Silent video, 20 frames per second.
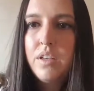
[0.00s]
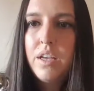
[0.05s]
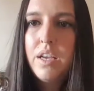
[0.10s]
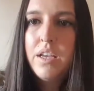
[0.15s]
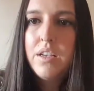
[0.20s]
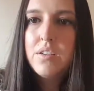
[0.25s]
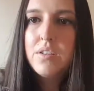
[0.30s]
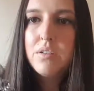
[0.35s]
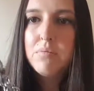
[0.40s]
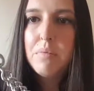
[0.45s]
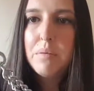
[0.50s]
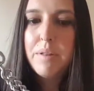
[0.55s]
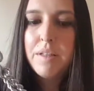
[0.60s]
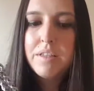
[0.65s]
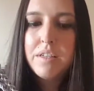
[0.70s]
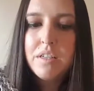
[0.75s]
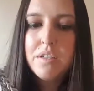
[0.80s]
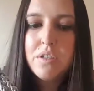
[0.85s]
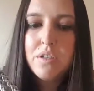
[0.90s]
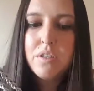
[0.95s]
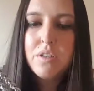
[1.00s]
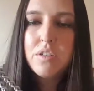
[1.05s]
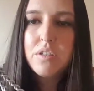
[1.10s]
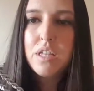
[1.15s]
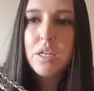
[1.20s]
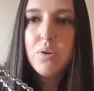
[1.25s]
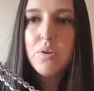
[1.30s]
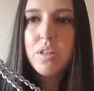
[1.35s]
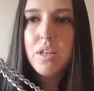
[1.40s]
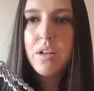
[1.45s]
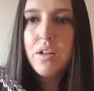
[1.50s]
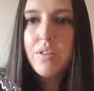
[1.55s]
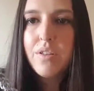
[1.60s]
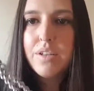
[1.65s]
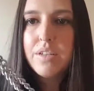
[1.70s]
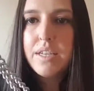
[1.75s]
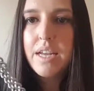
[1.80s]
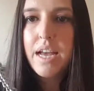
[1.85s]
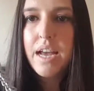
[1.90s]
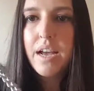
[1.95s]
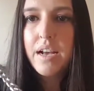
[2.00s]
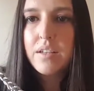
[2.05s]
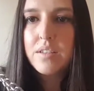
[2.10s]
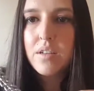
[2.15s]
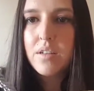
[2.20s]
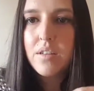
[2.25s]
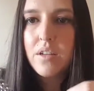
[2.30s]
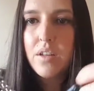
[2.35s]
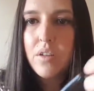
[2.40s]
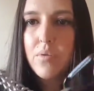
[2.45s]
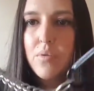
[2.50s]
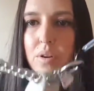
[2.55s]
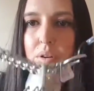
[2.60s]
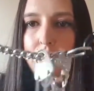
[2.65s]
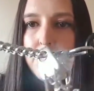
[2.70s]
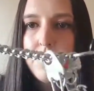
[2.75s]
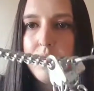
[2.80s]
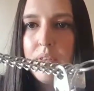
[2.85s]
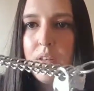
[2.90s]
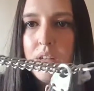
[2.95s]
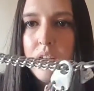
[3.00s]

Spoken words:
Okay, so maybe that's easier to see without all the tags on the other one.